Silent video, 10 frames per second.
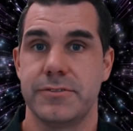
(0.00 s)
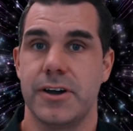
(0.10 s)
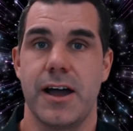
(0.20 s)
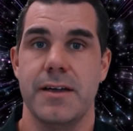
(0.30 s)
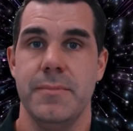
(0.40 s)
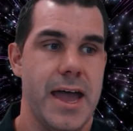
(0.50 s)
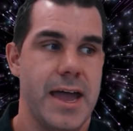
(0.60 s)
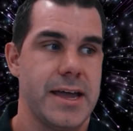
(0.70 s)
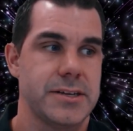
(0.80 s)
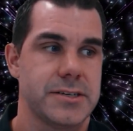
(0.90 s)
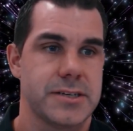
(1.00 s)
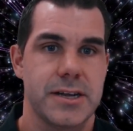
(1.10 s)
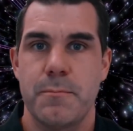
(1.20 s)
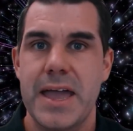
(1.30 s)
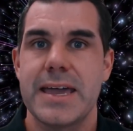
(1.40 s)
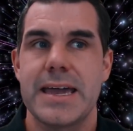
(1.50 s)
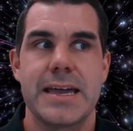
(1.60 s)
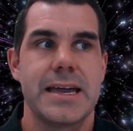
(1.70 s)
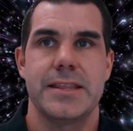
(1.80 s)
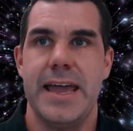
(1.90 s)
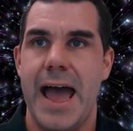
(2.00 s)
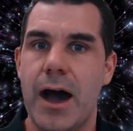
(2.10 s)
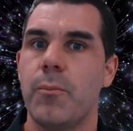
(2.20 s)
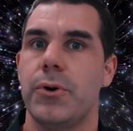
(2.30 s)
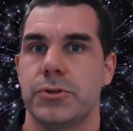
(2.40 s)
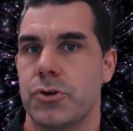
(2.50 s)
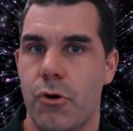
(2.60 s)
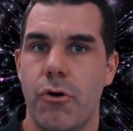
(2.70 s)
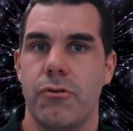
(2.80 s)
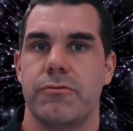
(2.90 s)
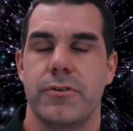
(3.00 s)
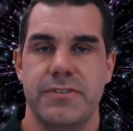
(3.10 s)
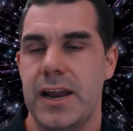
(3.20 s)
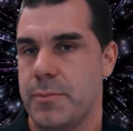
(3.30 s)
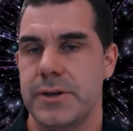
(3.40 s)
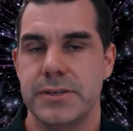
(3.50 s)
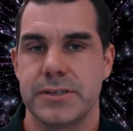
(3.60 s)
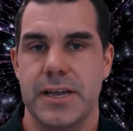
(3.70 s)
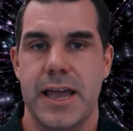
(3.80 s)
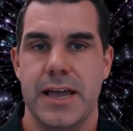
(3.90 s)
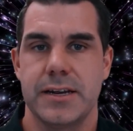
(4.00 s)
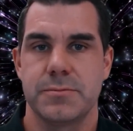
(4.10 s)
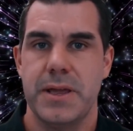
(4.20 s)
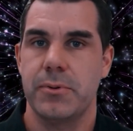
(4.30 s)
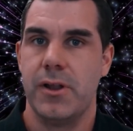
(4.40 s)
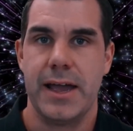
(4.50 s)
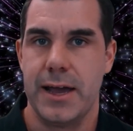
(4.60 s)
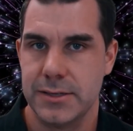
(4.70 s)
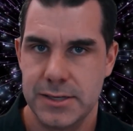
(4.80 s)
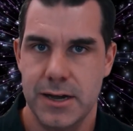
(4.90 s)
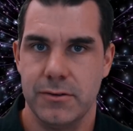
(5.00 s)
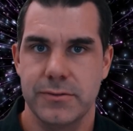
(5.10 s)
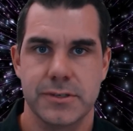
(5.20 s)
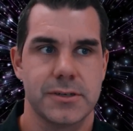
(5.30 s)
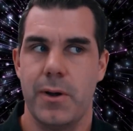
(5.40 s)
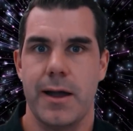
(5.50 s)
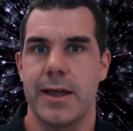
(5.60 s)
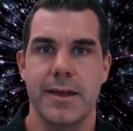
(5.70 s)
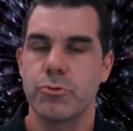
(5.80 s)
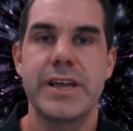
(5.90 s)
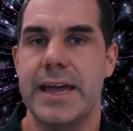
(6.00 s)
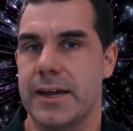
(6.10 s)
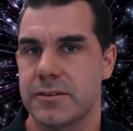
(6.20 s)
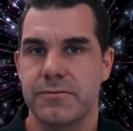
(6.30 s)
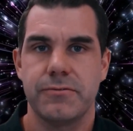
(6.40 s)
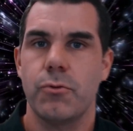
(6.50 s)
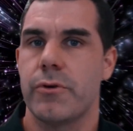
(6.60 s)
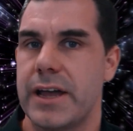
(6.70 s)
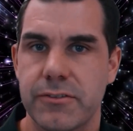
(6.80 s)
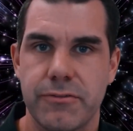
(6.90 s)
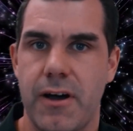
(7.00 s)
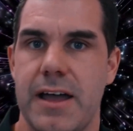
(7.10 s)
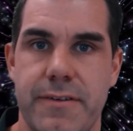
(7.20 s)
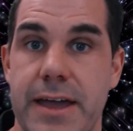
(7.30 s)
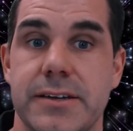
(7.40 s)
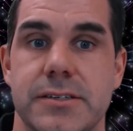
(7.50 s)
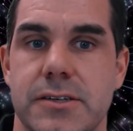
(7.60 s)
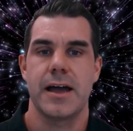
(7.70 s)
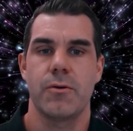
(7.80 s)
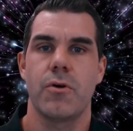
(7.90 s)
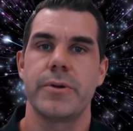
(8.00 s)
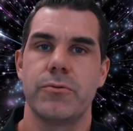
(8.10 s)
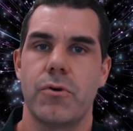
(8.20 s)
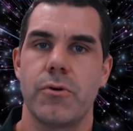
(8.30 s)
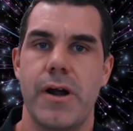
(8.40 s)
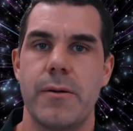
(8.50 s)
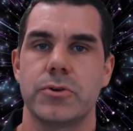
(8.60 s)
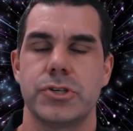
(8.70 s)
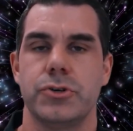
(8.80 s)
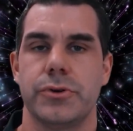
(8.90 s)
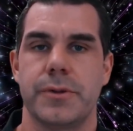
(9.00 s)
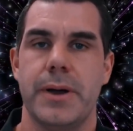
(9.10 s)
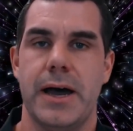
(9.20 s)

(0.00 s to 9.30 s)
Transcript: of time, and making the output of developers and people like ourselves by three X, four X, five X uh, what we were able to do in the